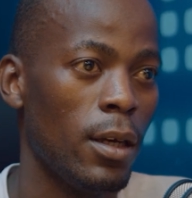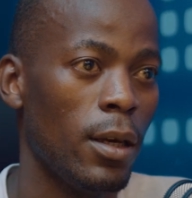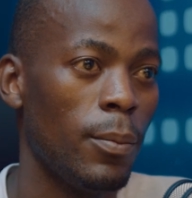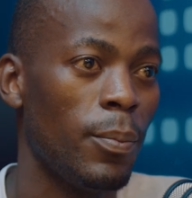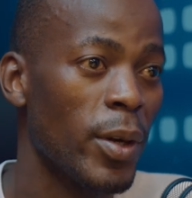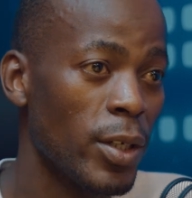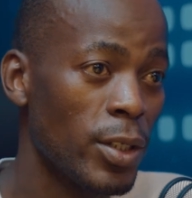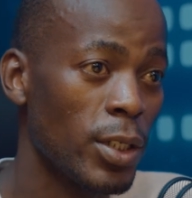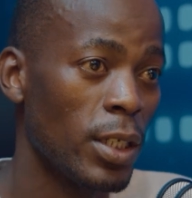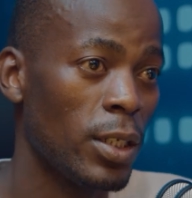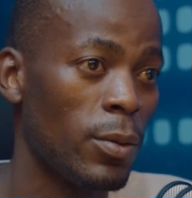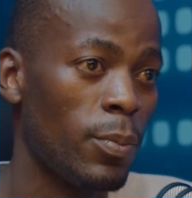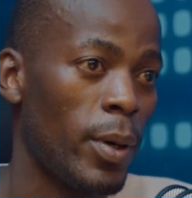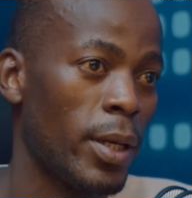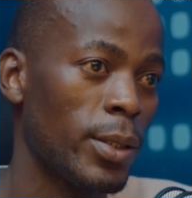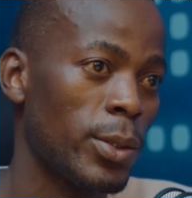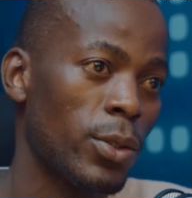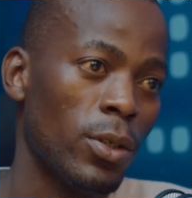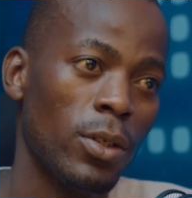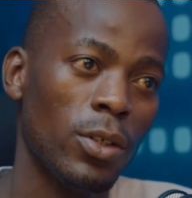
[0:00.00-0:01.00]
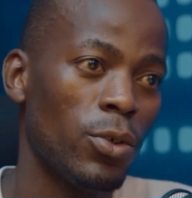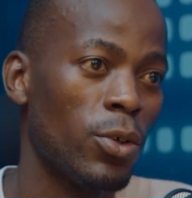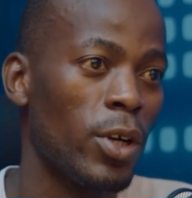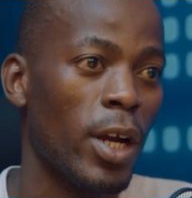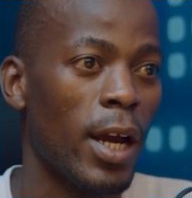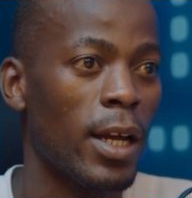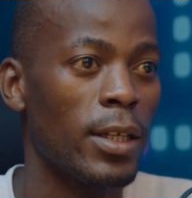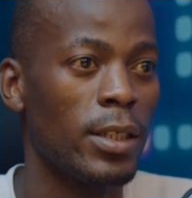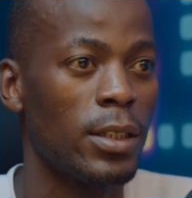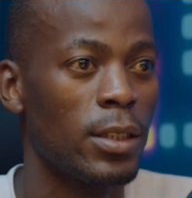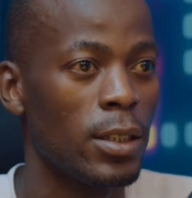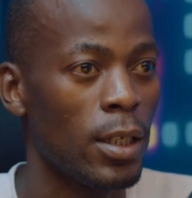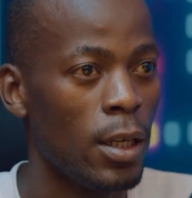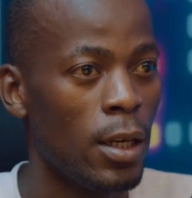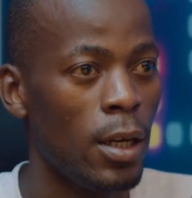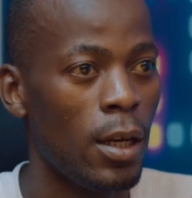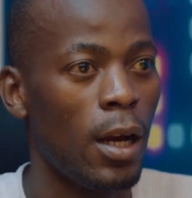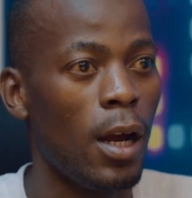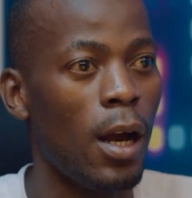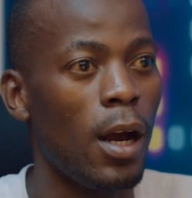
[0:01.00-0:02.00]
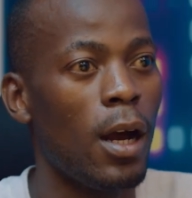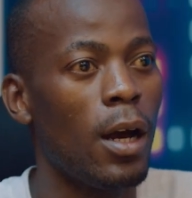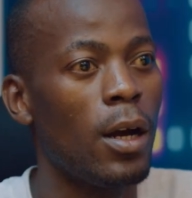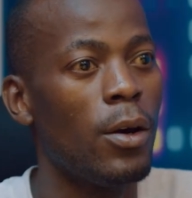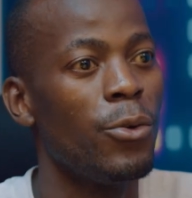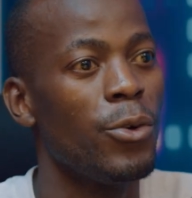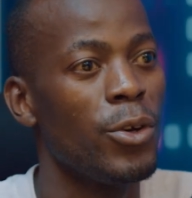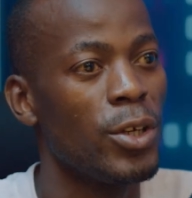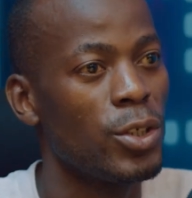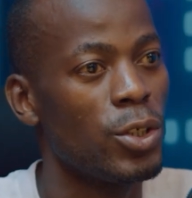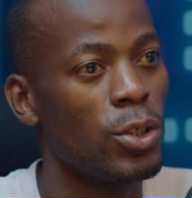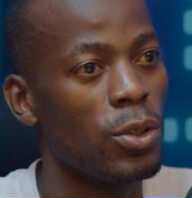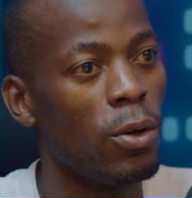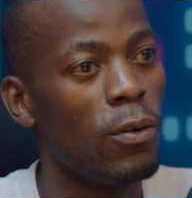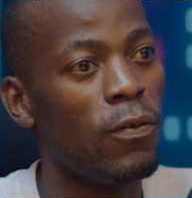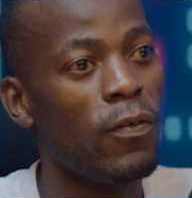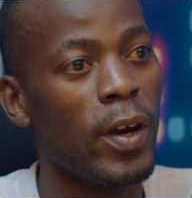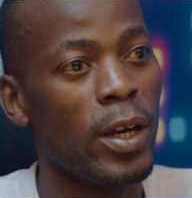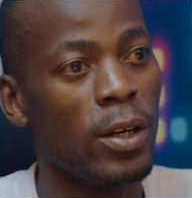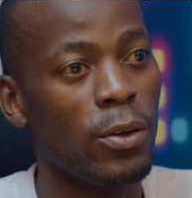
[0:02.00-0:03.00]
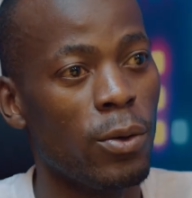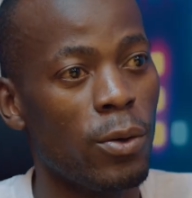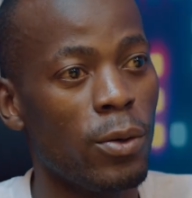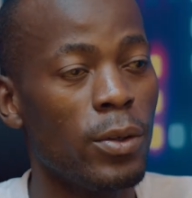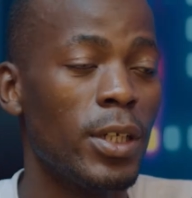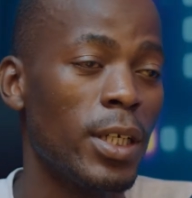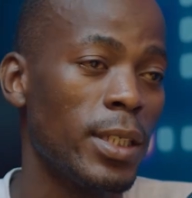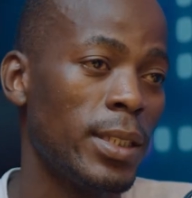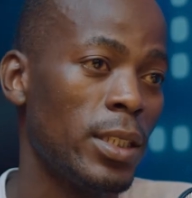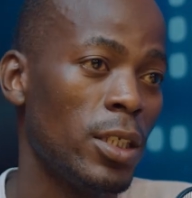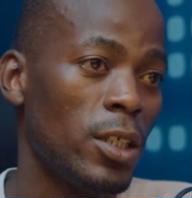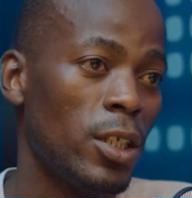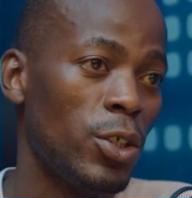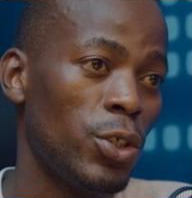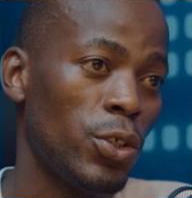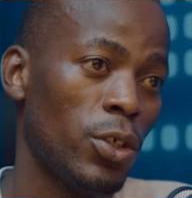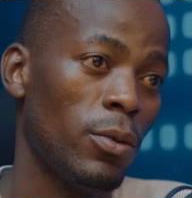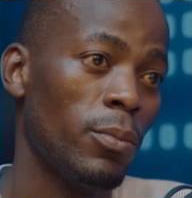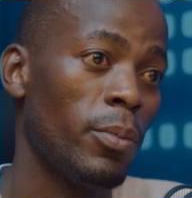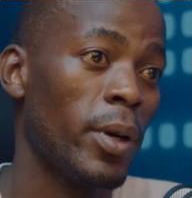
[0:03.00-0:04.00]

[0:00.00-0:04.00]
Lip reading: patient person, you can't reach your final destination.